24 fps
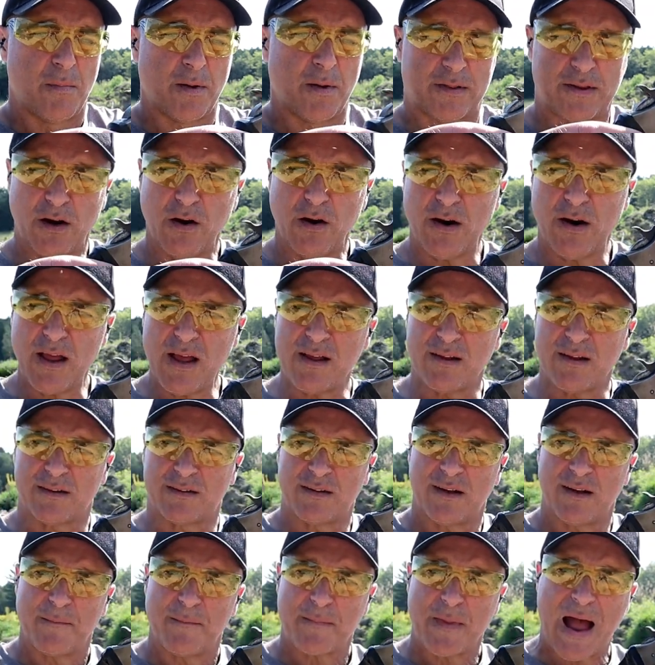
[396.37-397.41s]
But there it
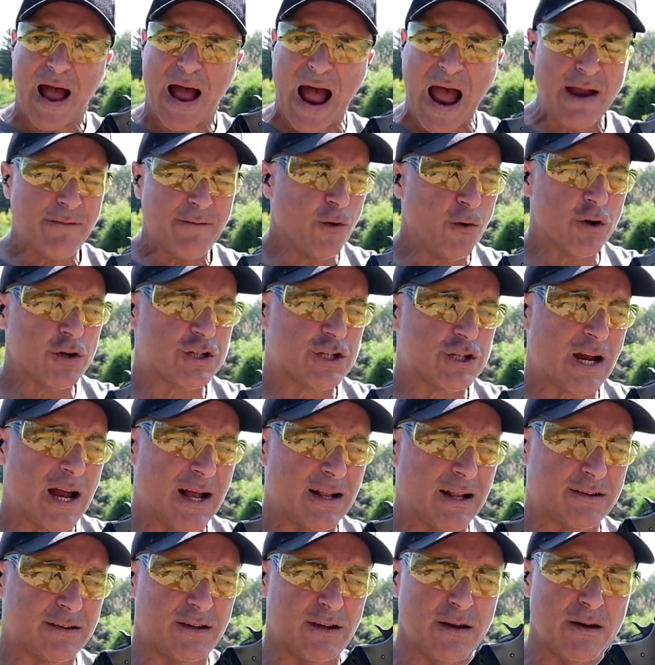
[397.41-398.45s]
is. Iver
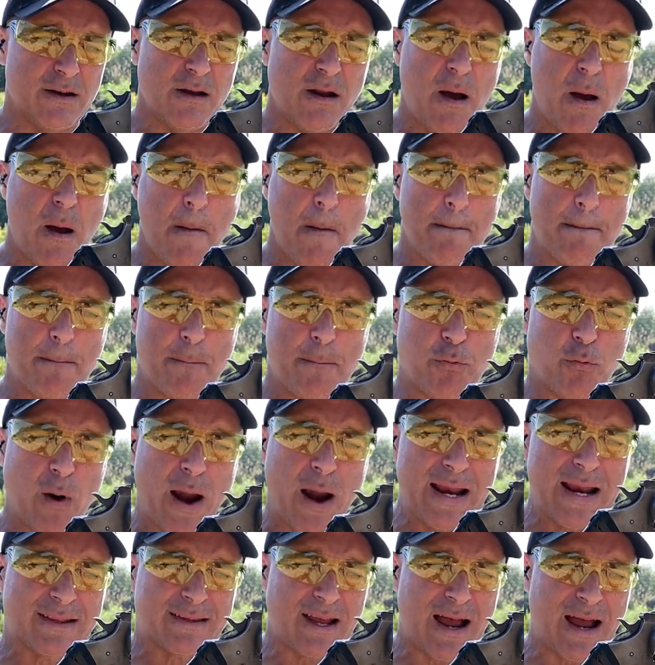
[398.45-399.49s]
Johnson
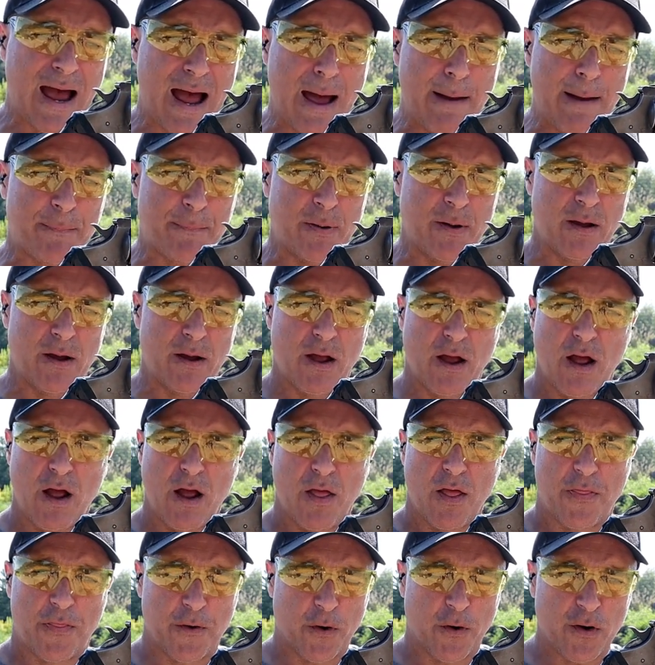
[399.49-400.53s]
break top
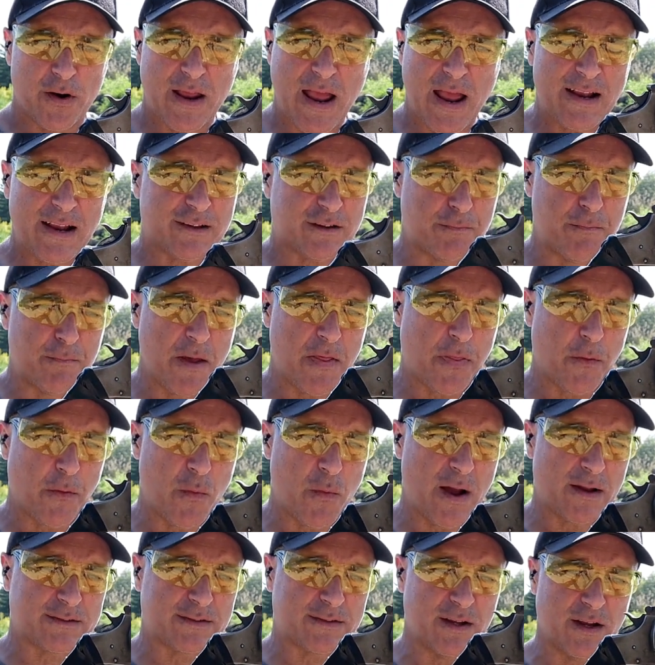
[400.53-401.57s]
38 Smith &
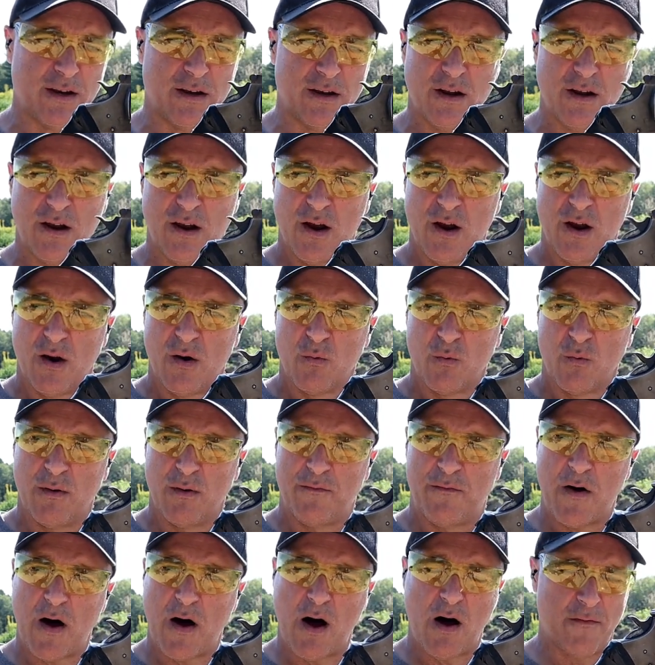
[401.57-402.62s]
Wesson
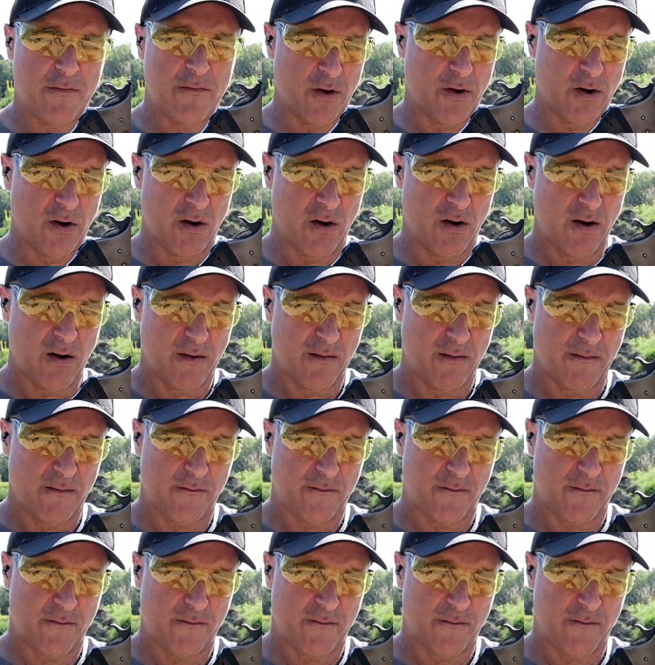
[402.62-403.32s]
revolver.